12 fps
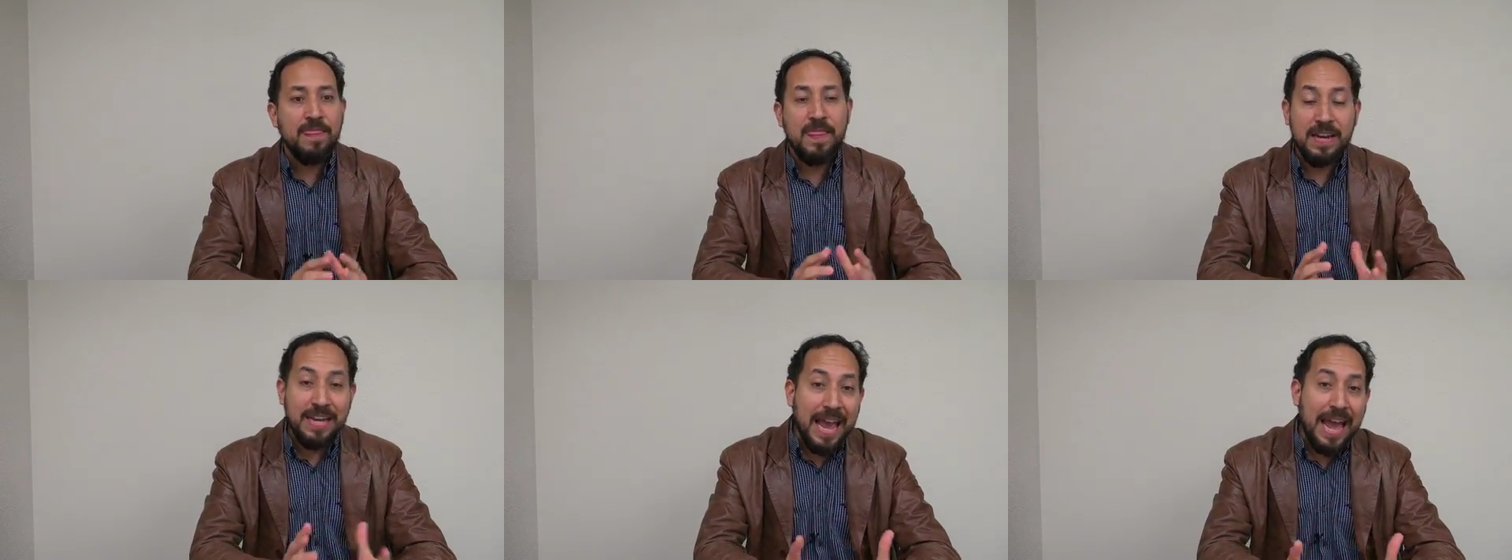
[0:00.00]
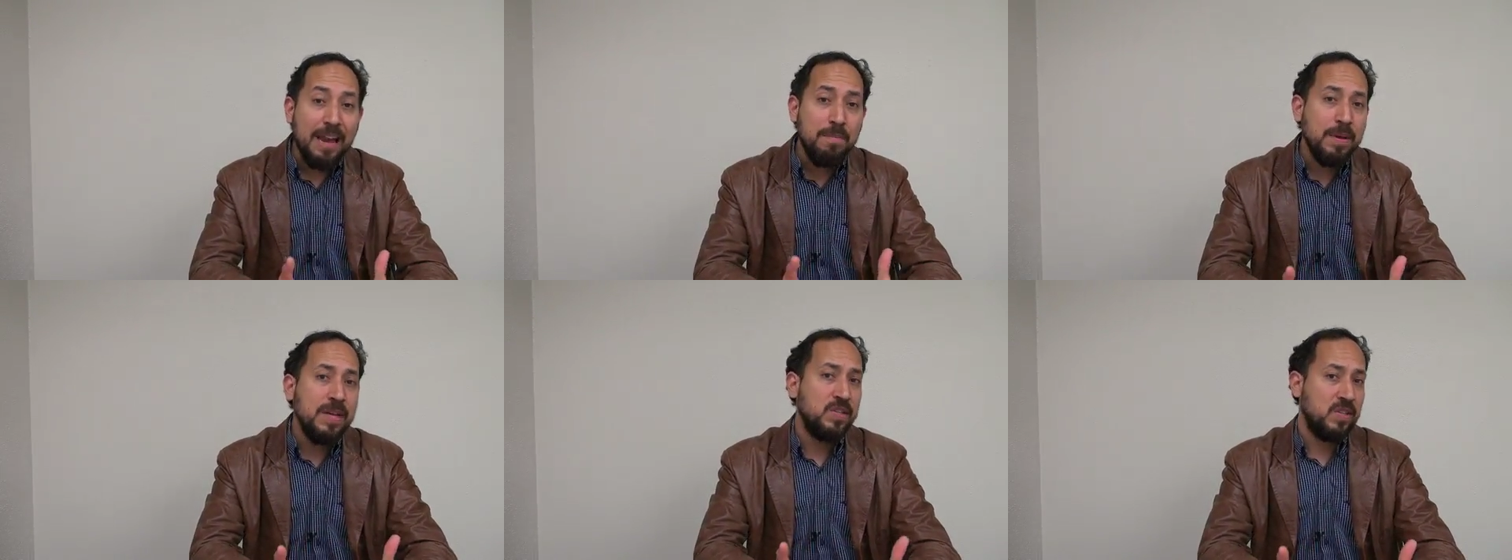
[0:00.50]
that can't
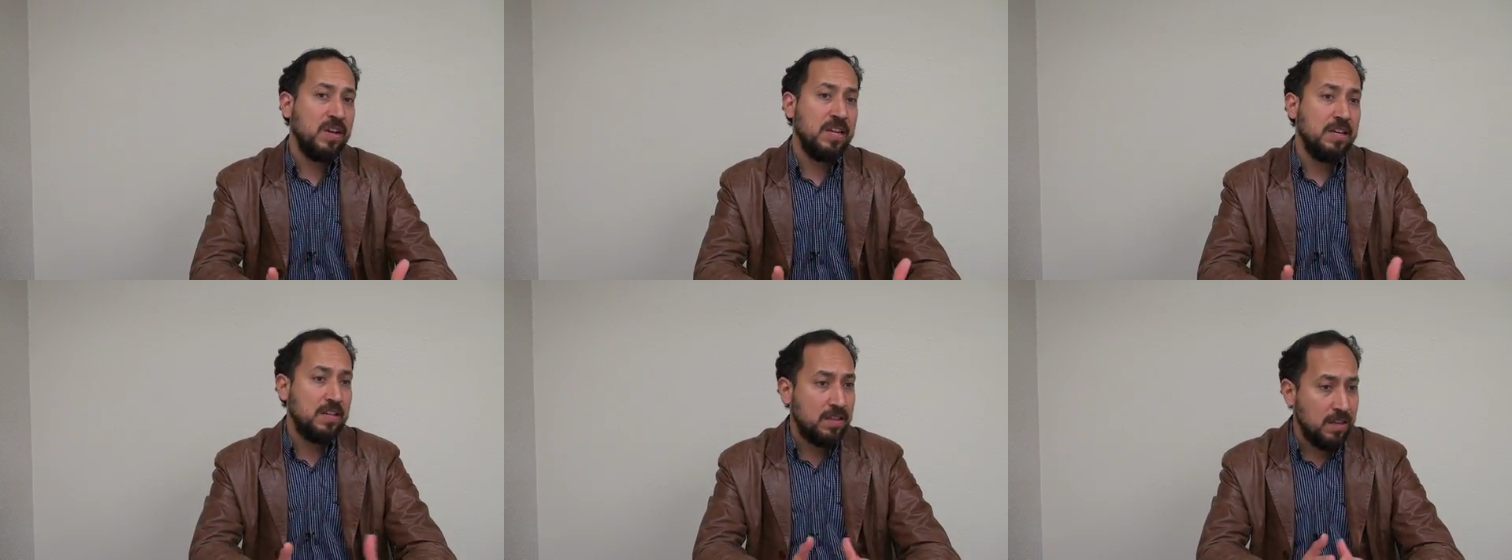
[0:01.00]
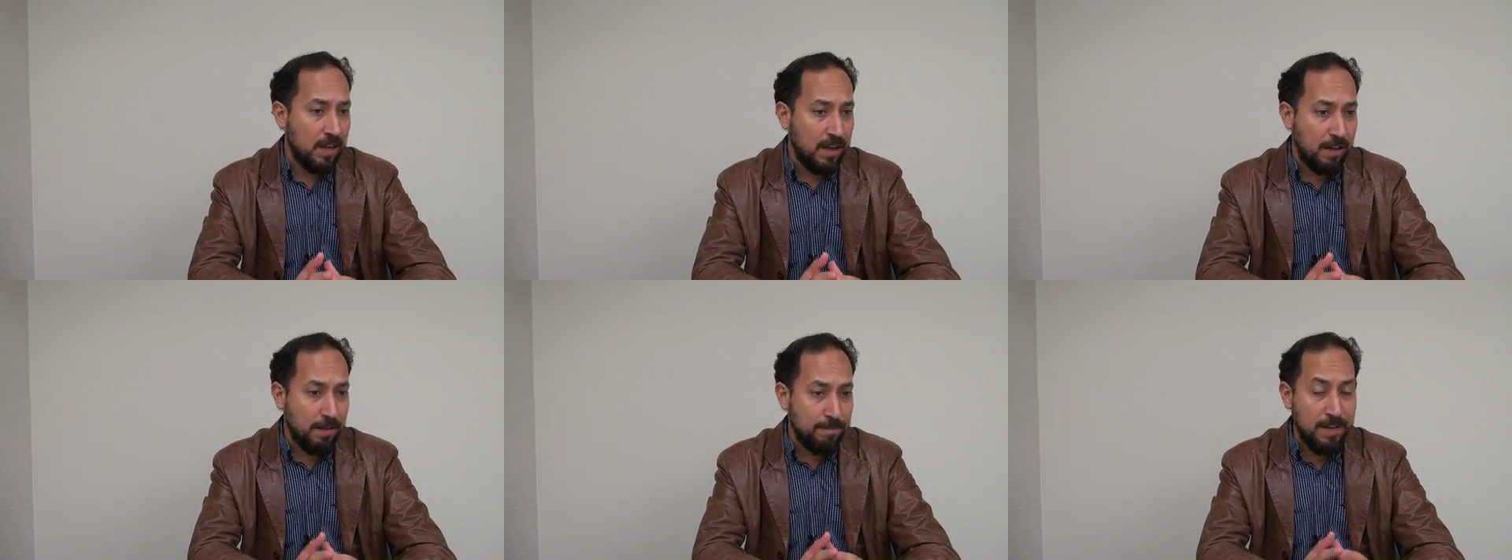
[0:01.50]
be studied
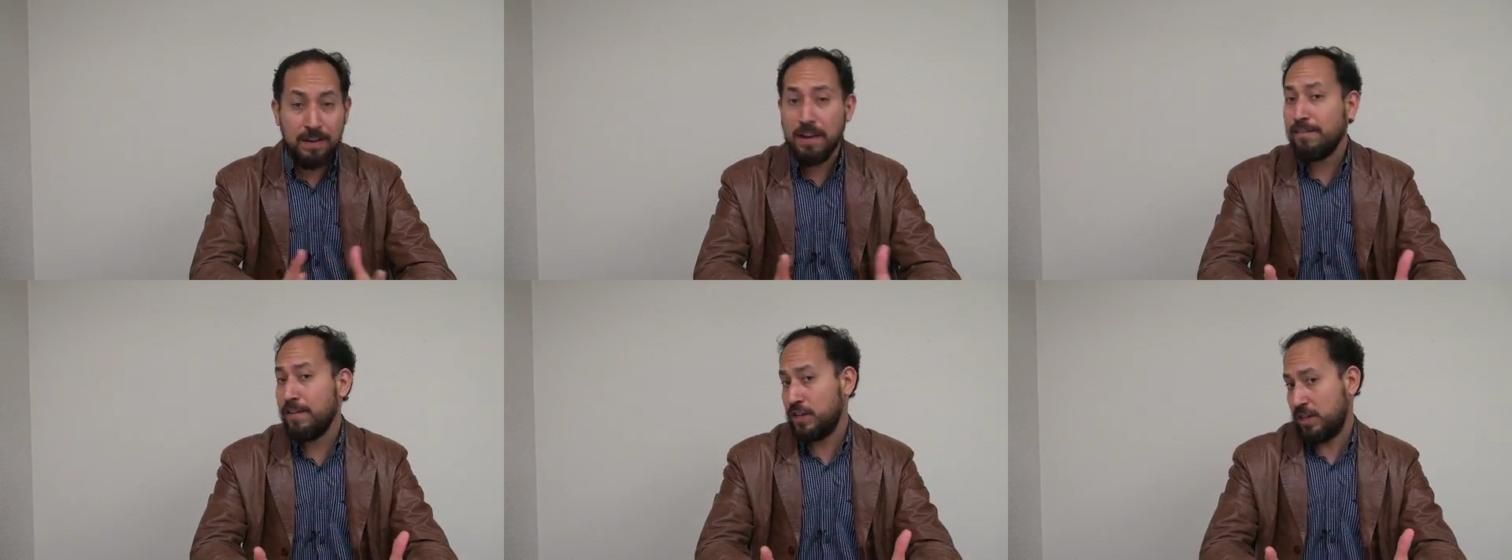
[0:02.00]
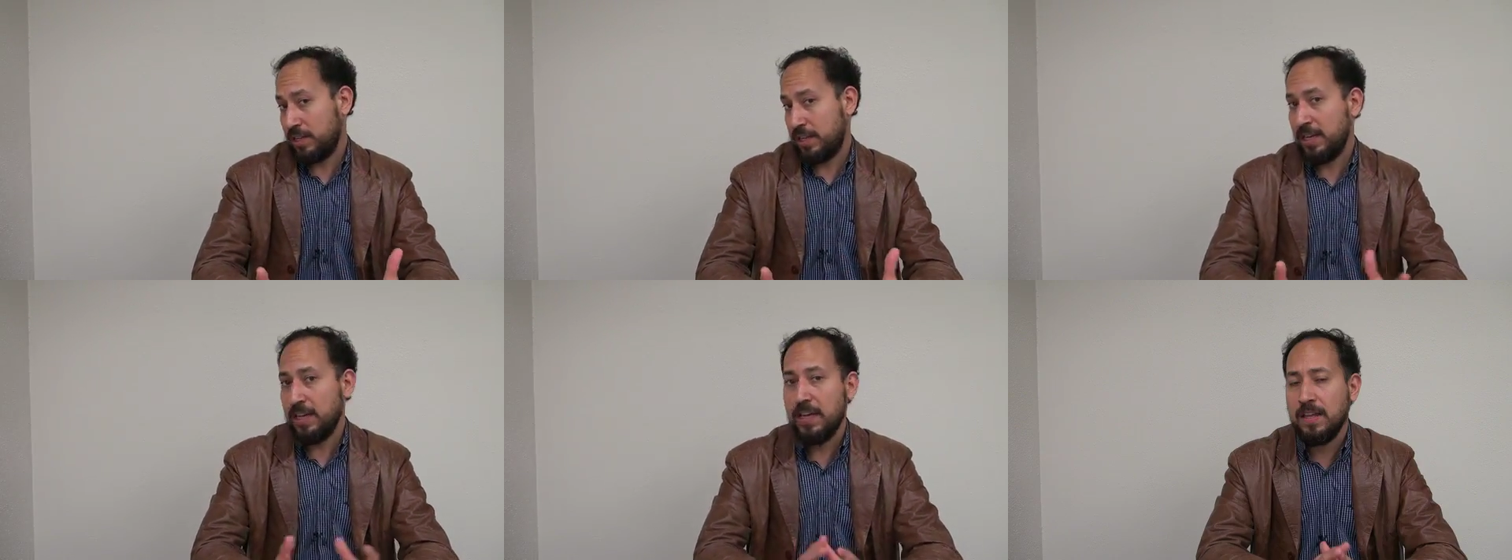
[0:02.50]
very
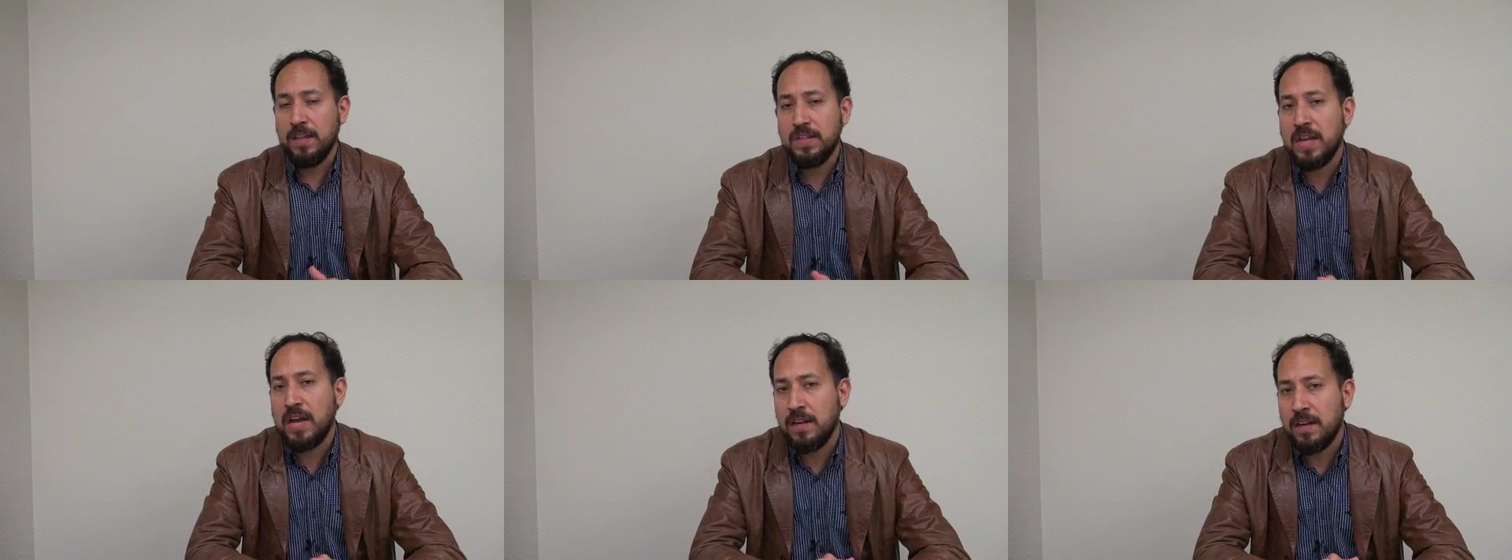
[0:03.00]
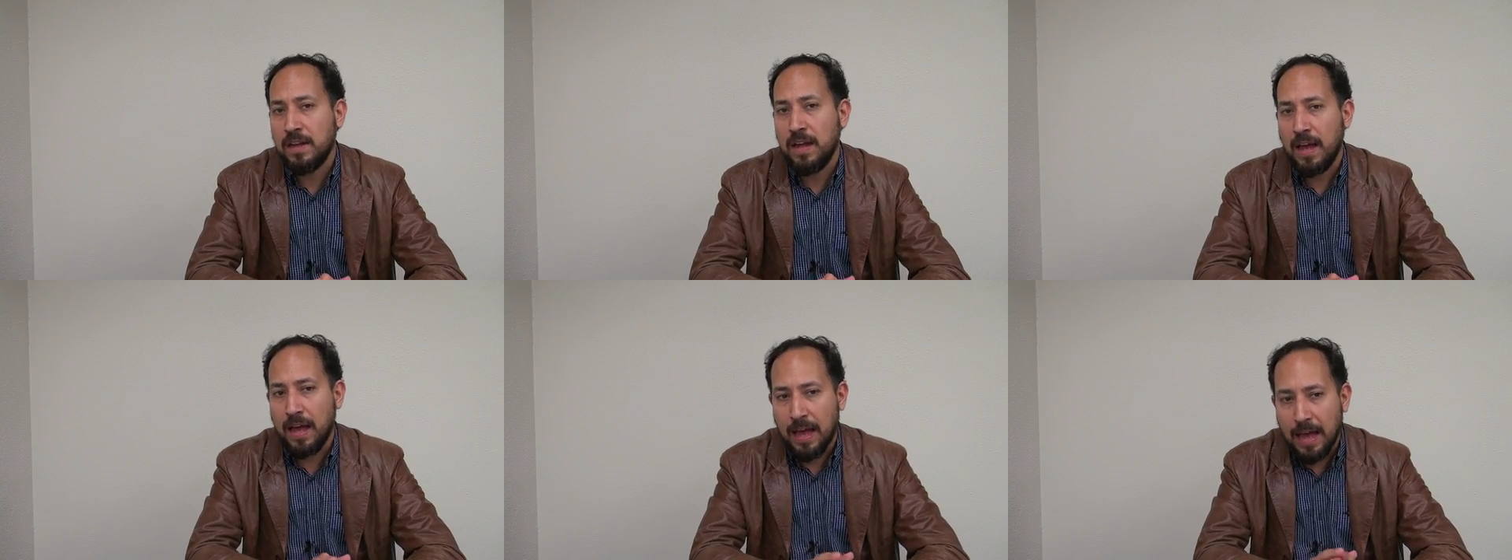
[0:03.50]
efficiently in this kind of
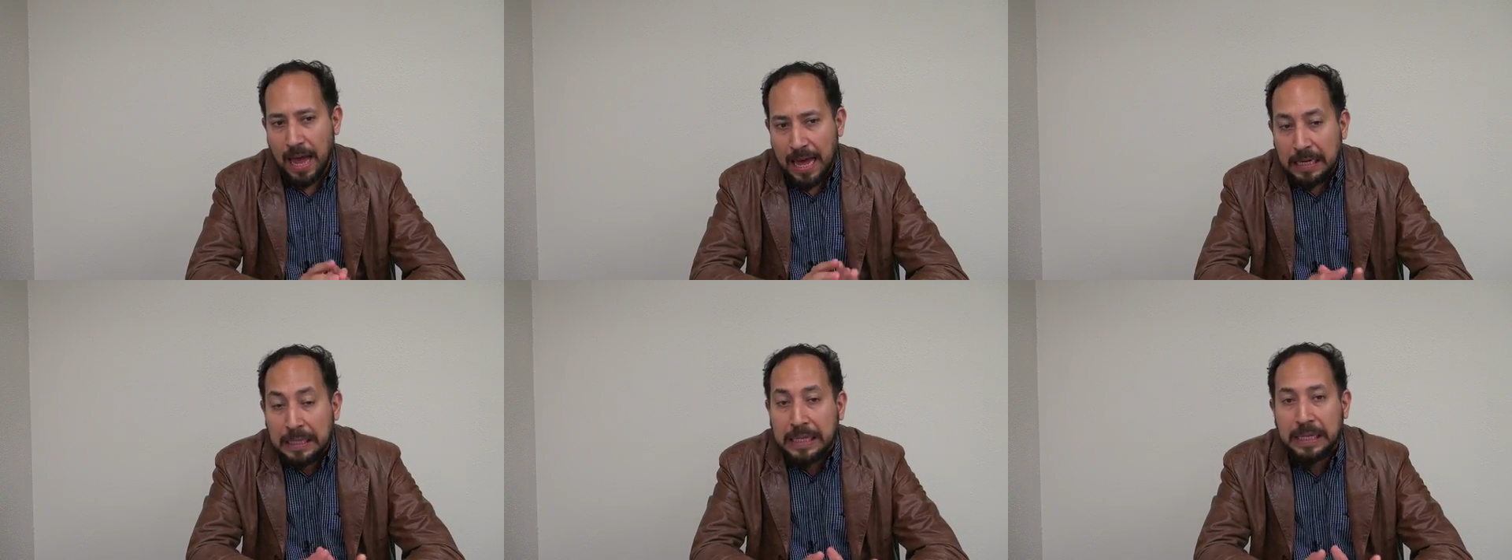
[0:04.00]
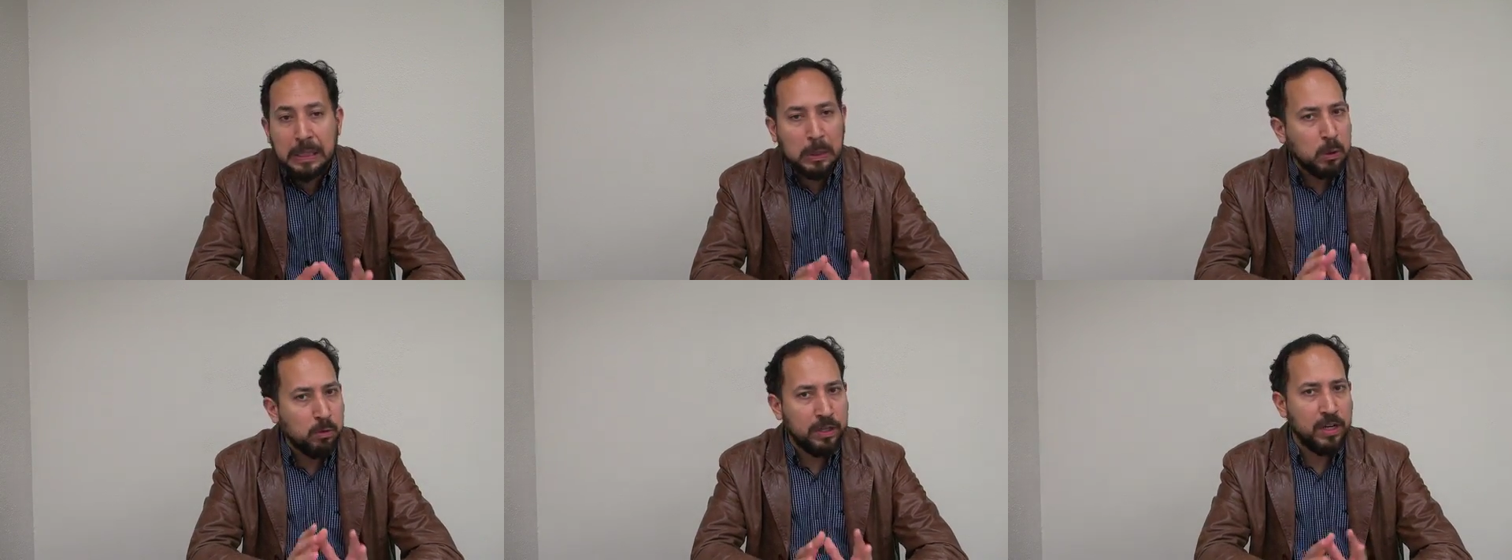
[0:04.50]

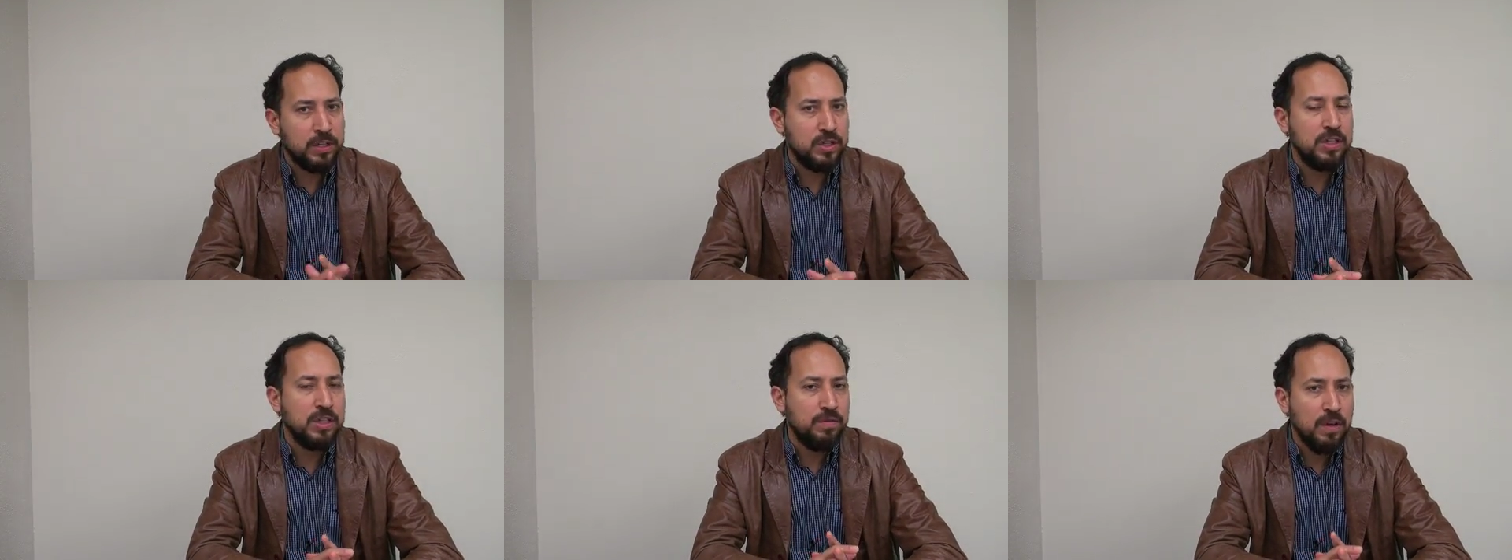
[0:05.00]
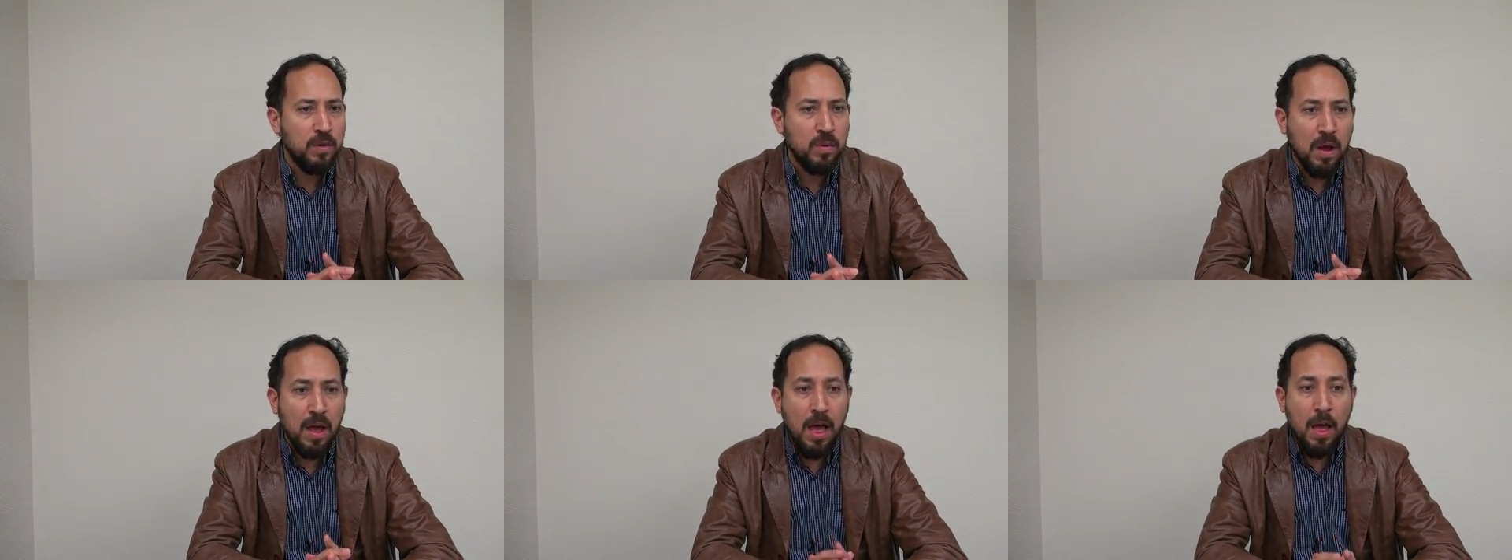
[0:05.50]
analytical reductionist view,